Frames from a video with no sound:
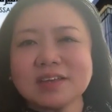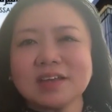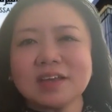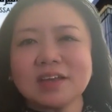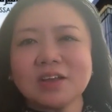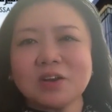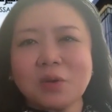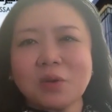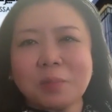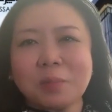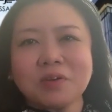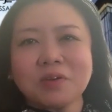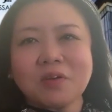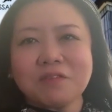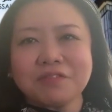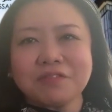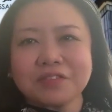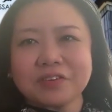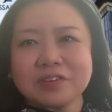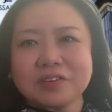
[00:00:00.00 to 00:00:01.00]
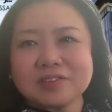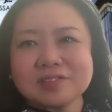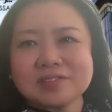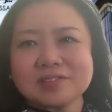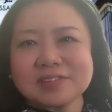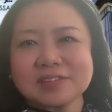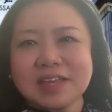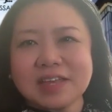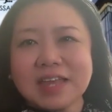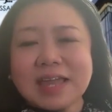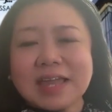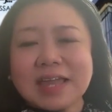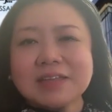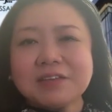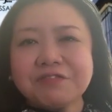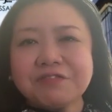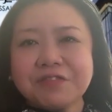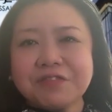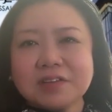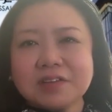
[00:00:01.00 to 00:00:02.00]
global conference,
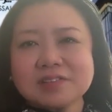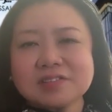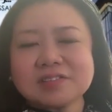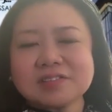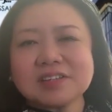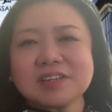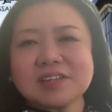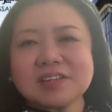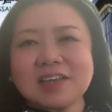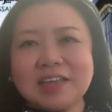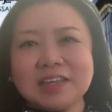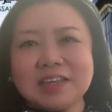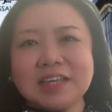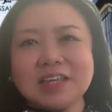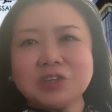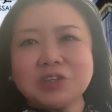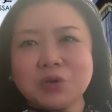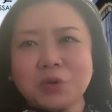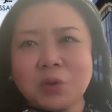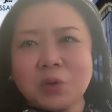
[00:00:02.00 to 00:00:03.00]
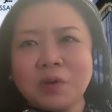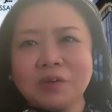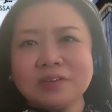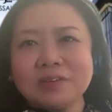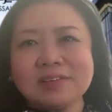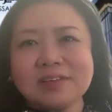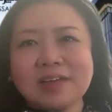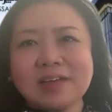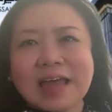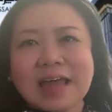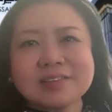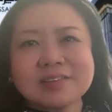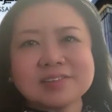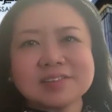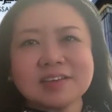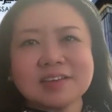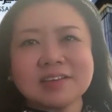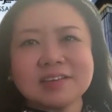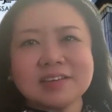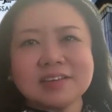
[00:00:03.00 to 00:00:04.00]
the first and inaugural
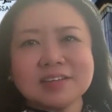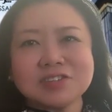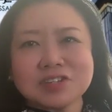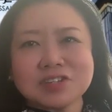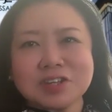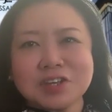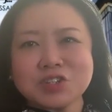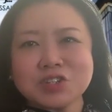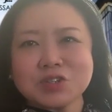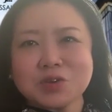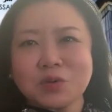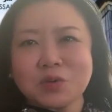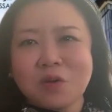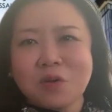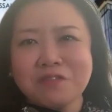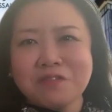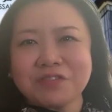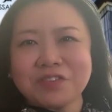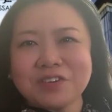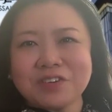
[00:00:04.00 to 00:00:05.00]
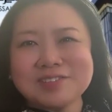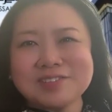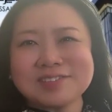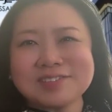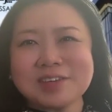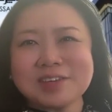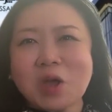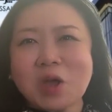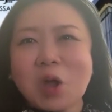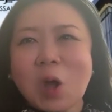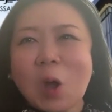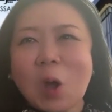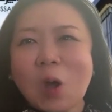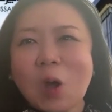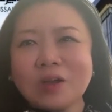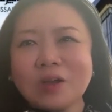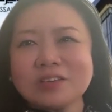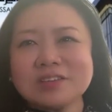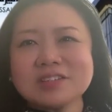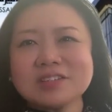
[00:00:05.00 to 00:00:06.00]
ASEAN International Conference
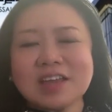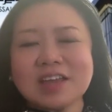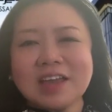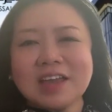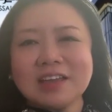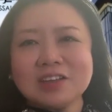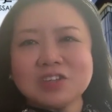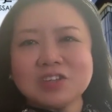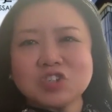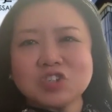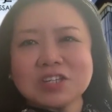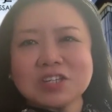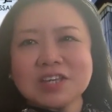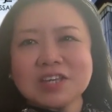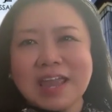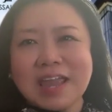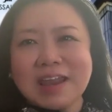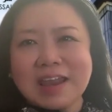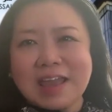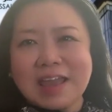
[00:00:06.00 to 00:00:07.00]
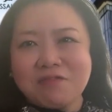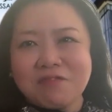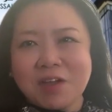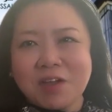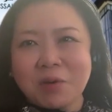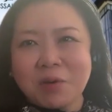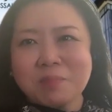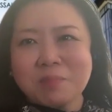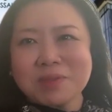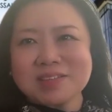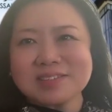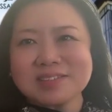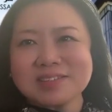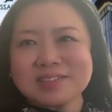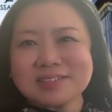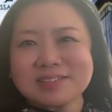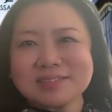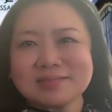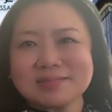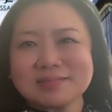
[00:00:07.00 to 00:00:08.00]
on Energy and Environment.
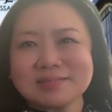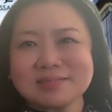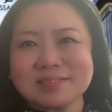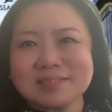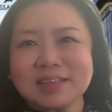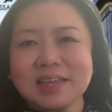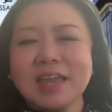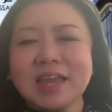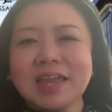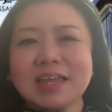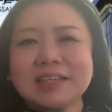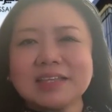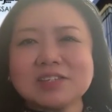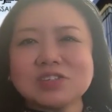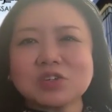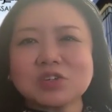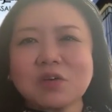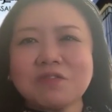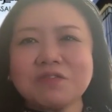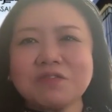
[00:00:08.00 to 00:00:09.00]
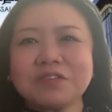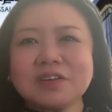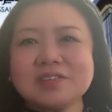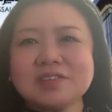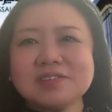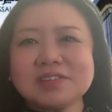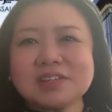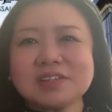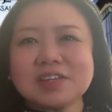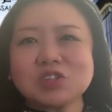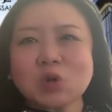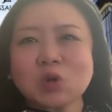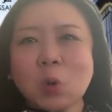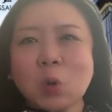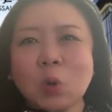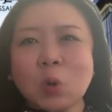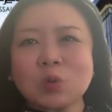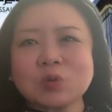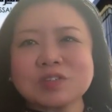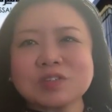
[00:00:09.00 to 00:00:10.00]
This conference is
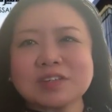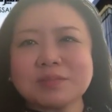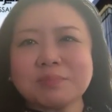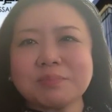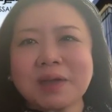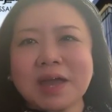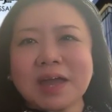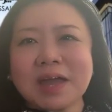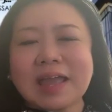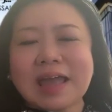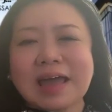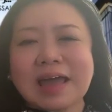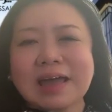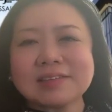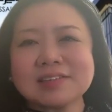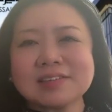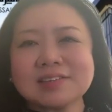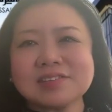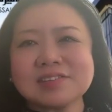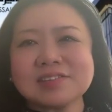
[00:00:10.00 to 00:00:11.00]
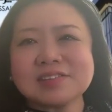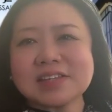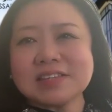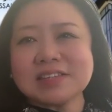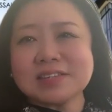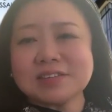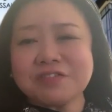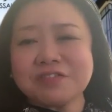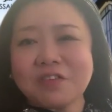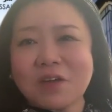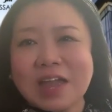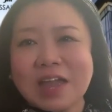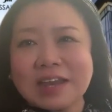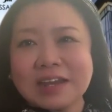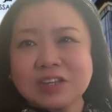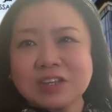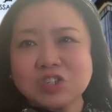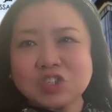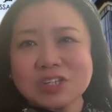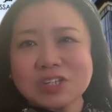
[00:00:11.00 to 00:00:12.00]
co-hosted by ASEAN Center for
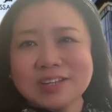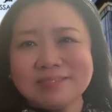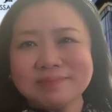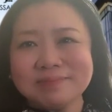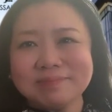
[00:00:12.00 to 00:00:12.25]
Energy,